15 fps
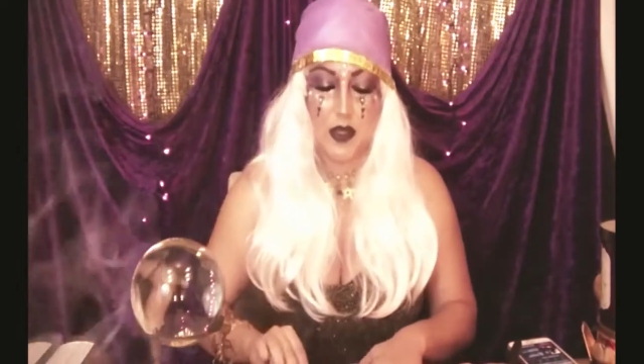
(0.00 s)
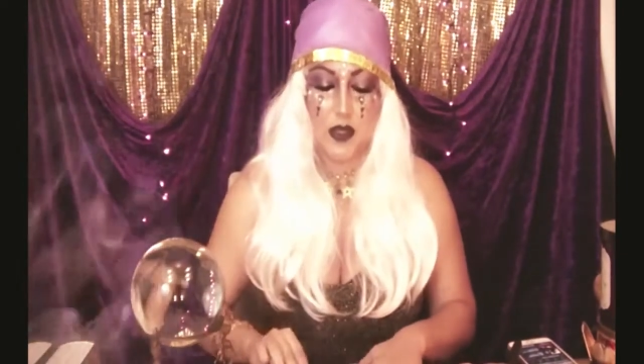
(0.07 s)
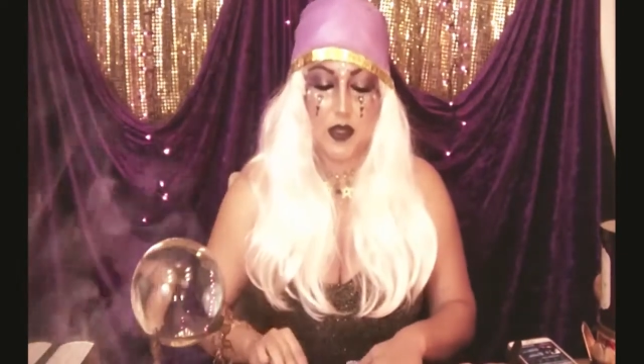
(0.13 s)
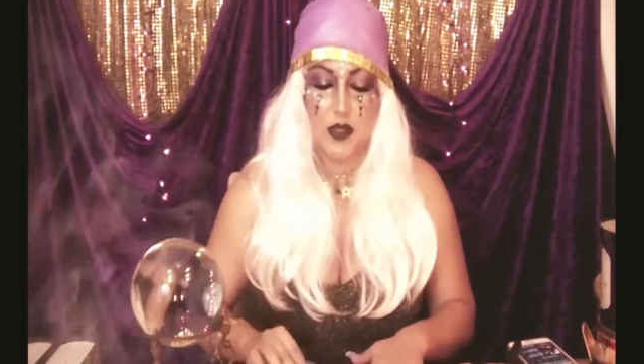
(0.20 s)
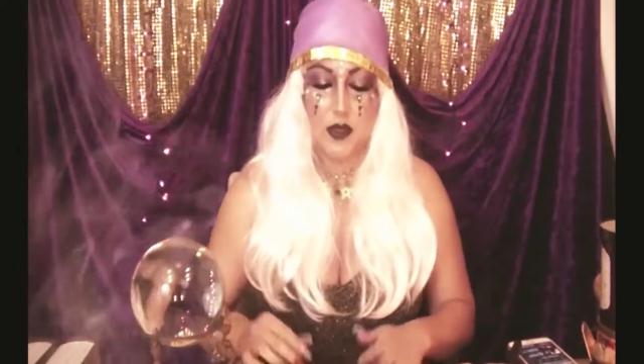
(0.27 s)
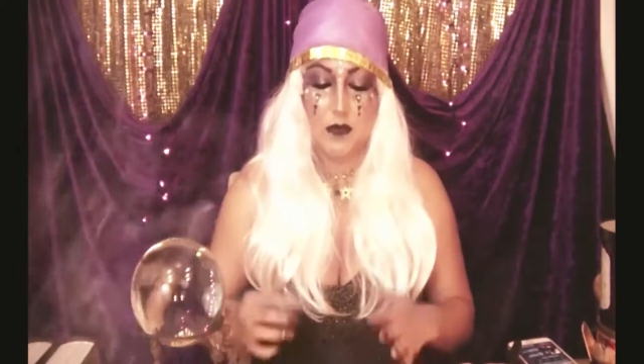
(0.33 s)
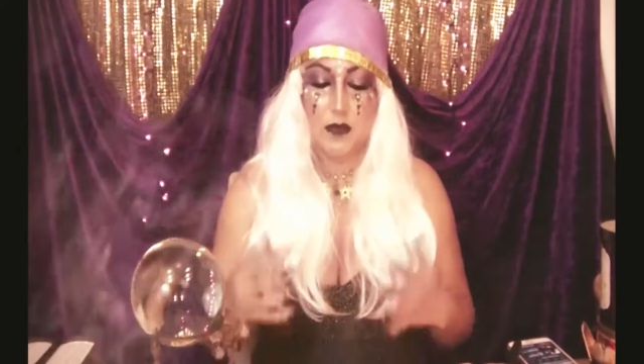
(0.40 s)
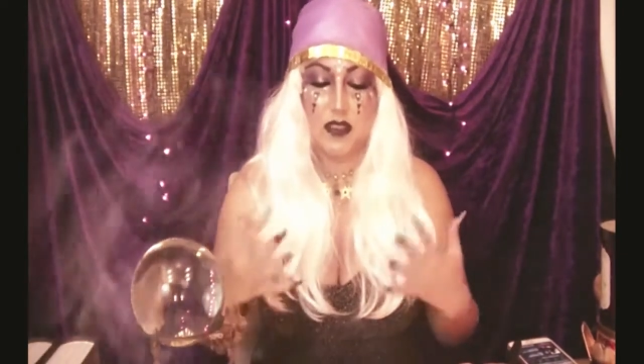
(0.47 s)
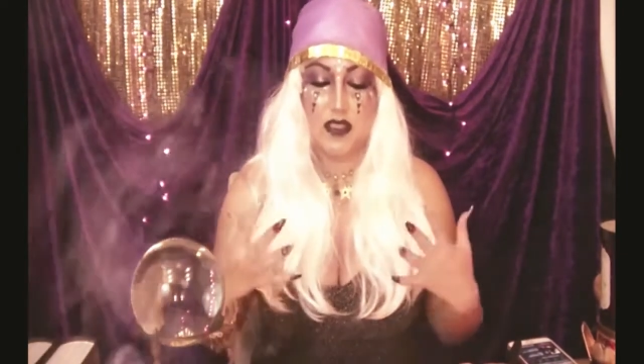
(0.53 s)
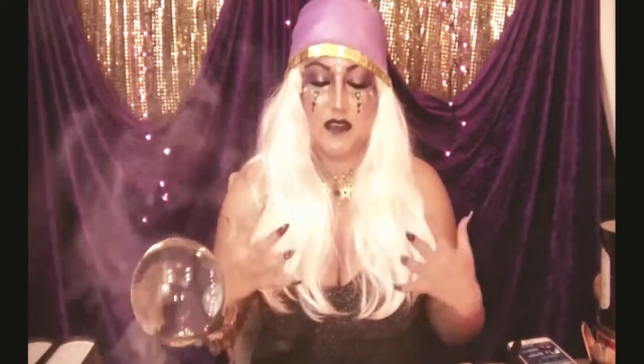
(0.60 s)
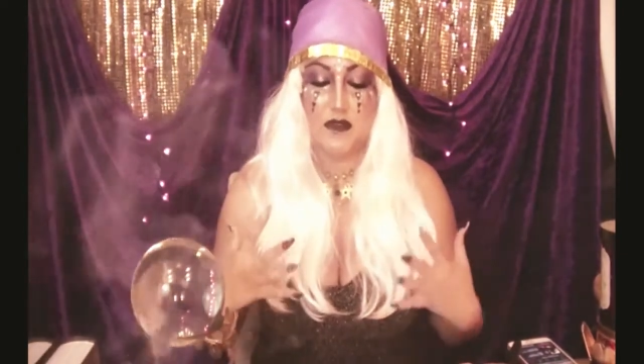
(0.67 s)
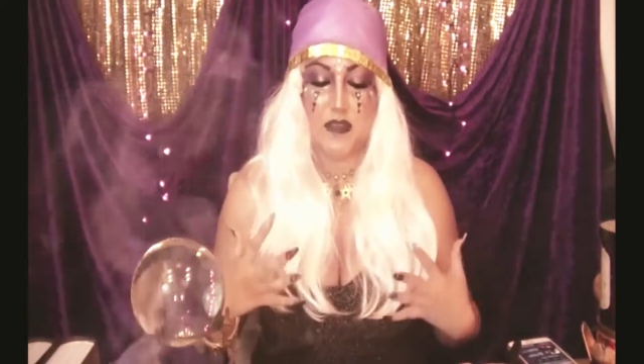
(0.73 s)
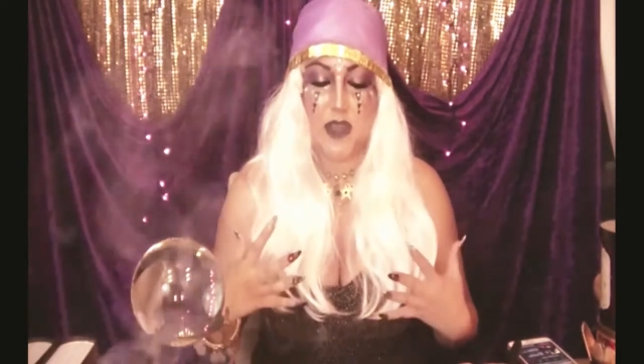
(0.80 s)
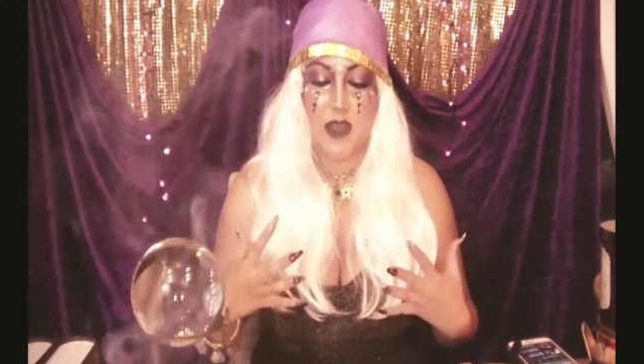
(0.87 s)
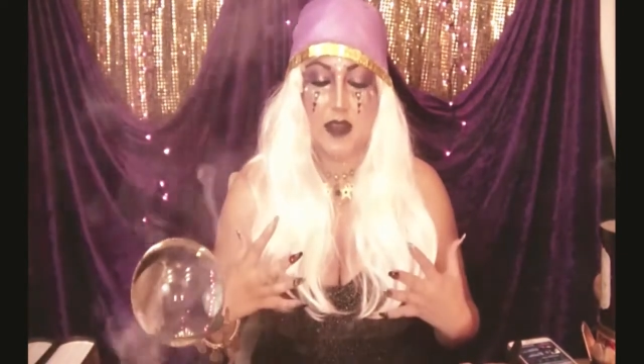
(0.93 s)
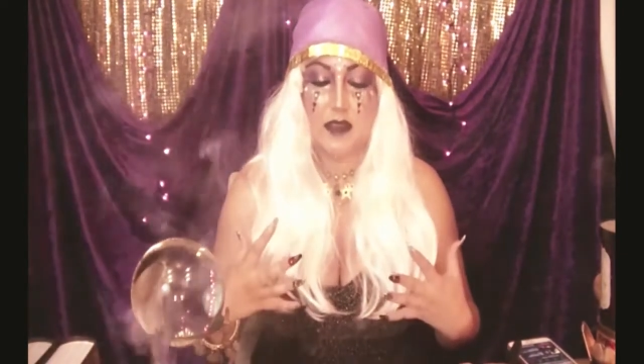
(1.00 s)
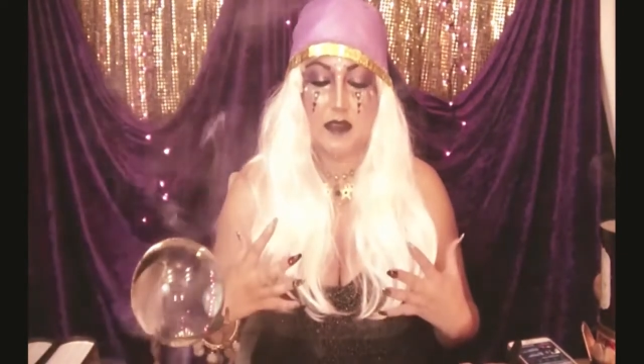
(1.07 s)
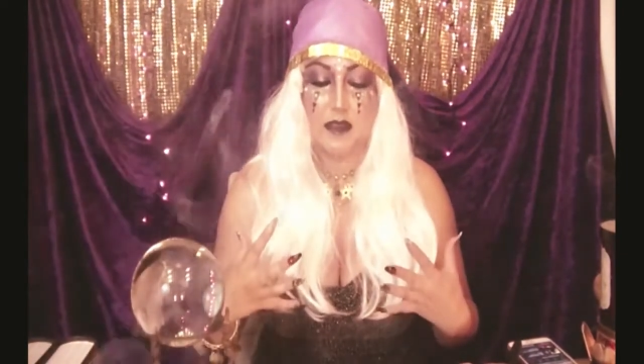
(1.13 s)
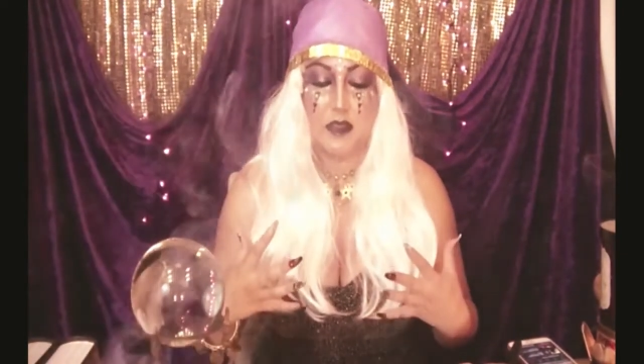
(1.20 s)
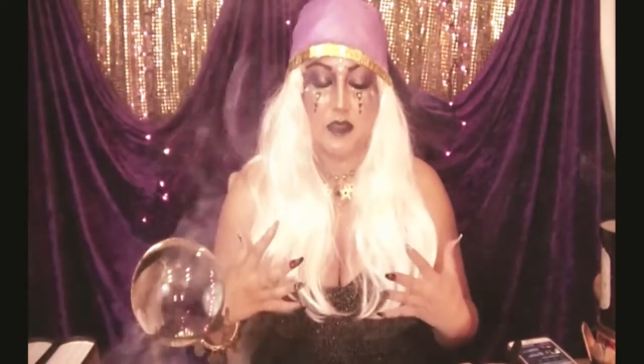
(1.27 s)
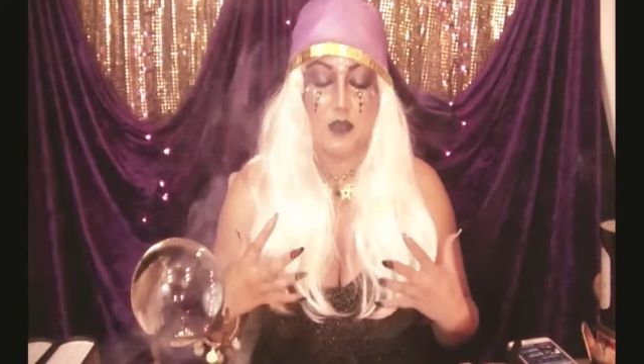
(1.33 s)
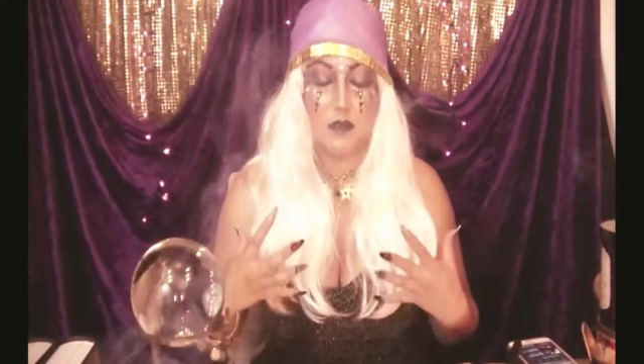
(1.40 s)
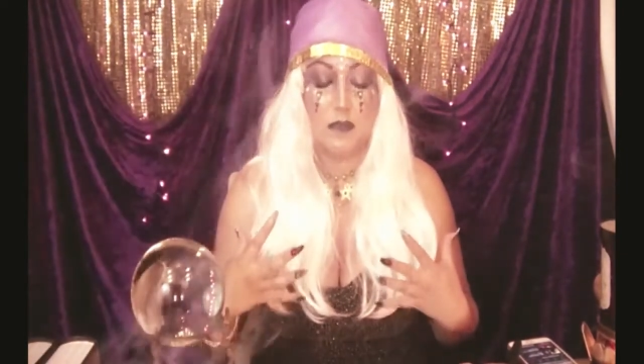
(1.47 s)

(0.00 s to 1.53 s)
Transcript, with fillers: you must find the you